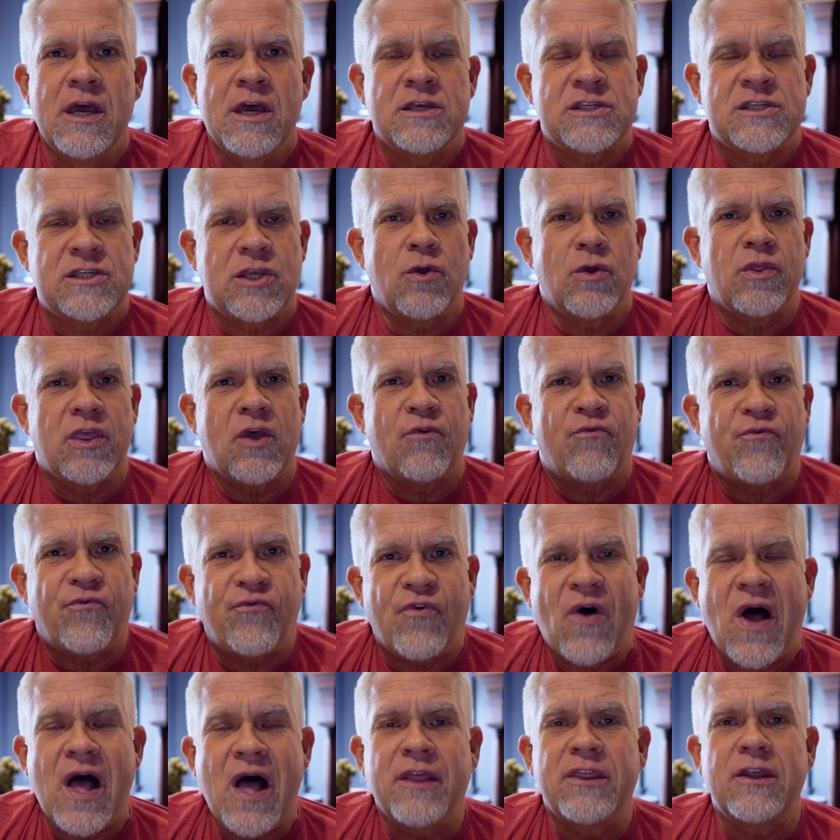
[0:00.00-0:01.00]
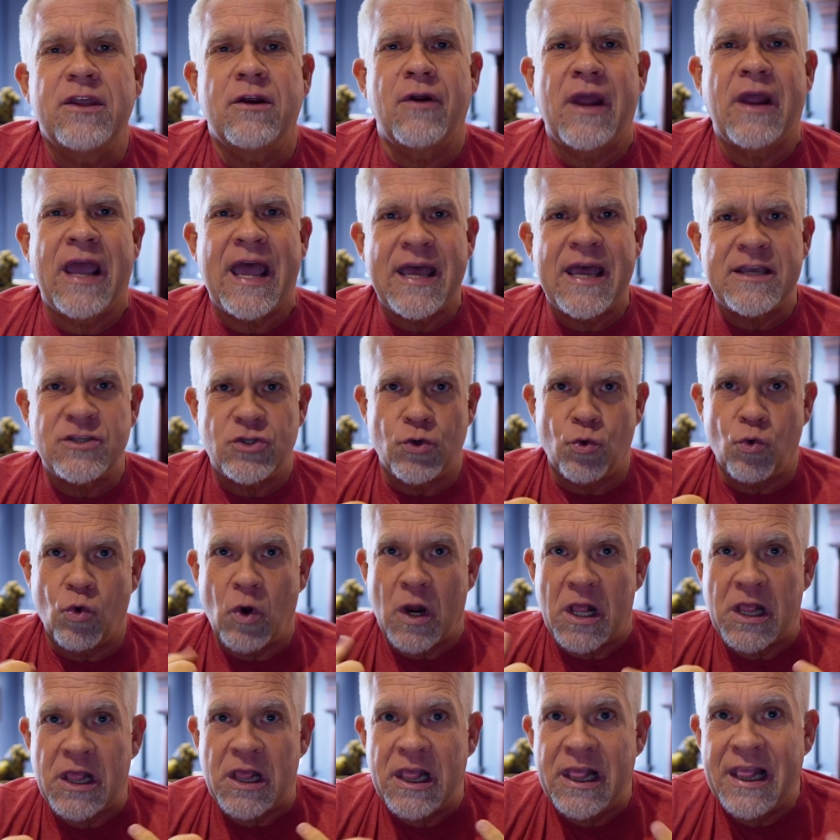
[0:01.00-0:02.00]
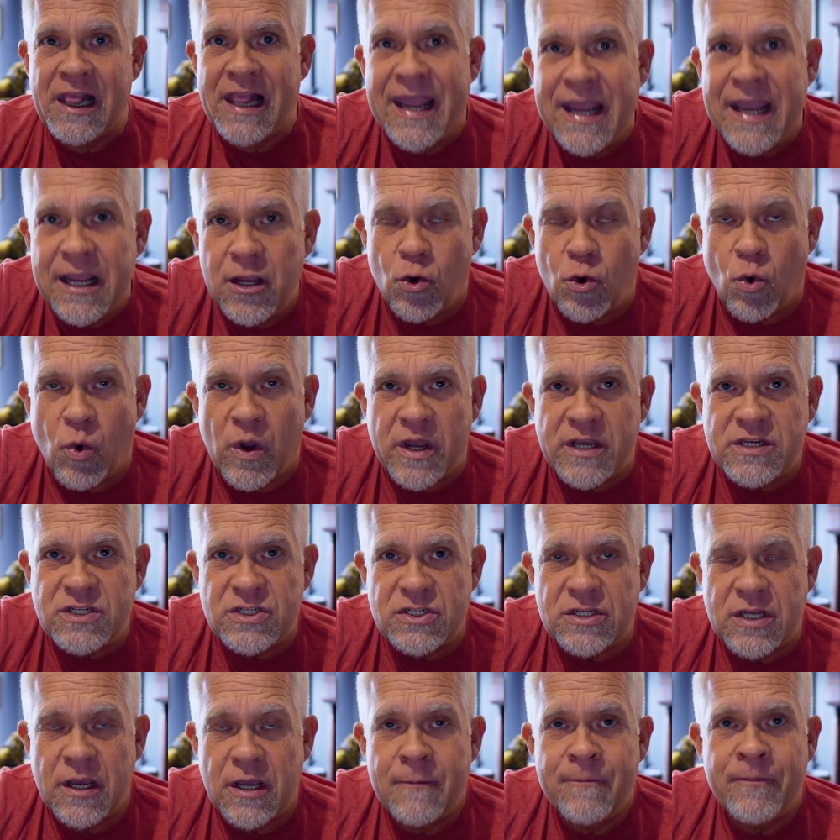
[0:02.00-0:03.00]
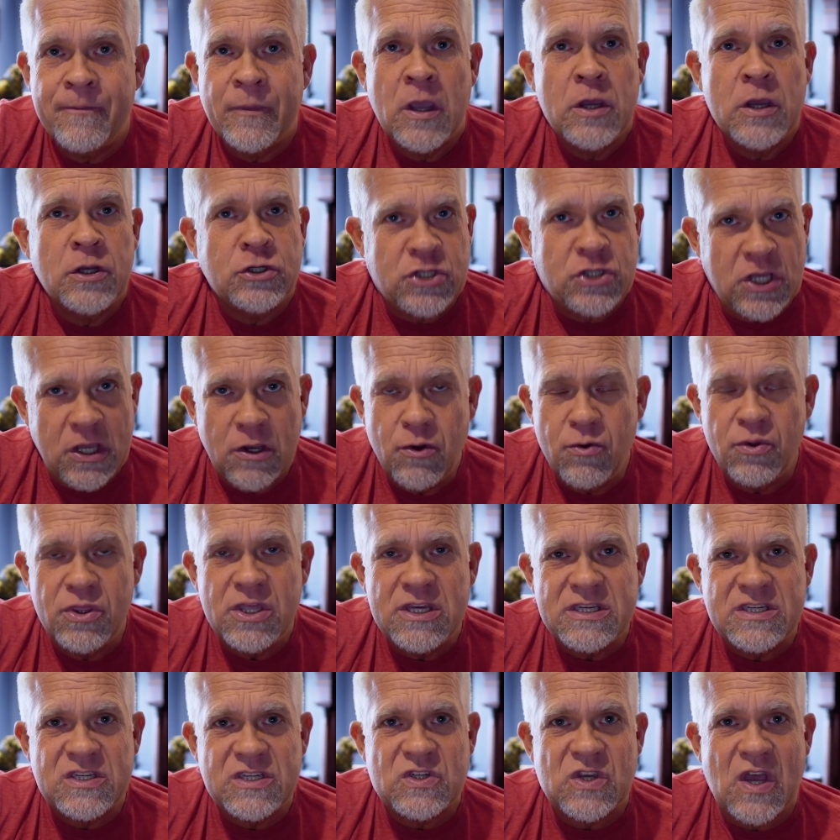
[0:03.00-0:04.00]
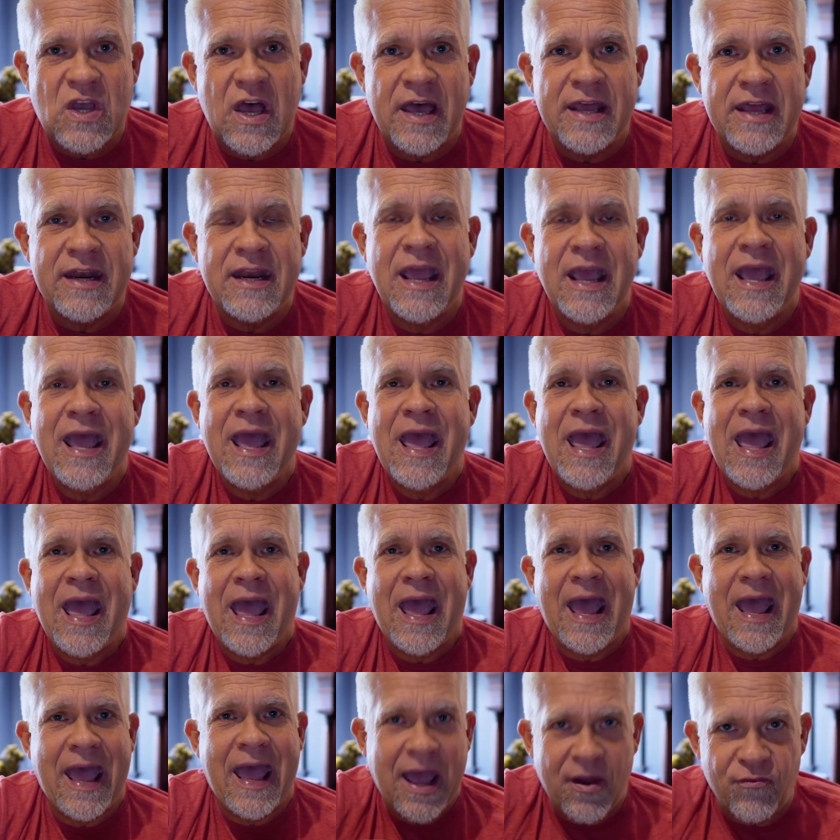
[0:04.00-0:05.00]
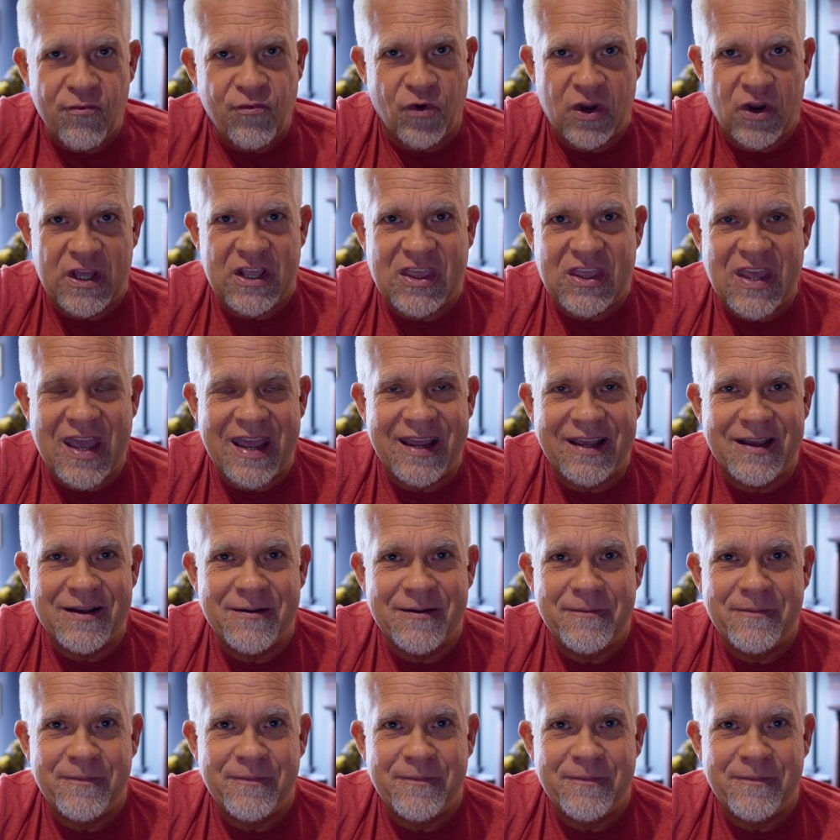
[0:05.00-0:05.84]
So the Father has relinquished to the Son everything.